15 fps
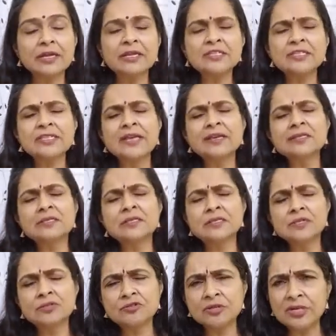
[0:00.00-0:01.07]
is
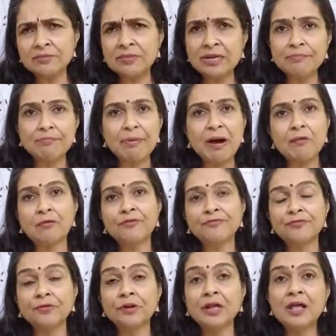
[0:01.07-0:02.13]
extremely
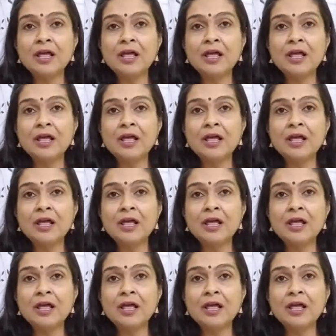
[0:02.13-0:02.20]
powerful